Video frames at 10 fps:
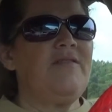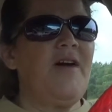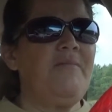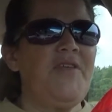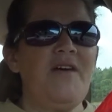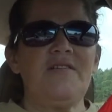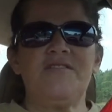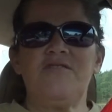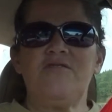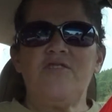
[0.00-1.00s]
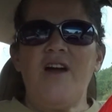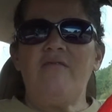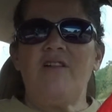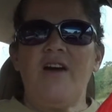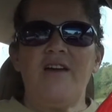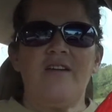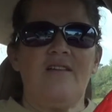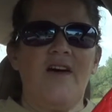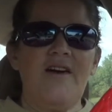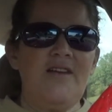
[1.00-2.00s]
them things travel like
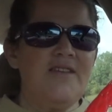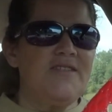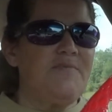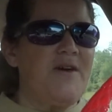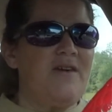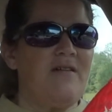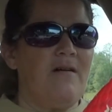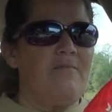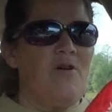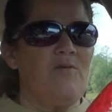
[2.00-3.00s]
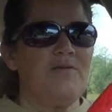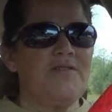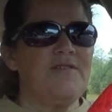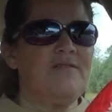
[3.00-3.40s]
at lightning speed almost.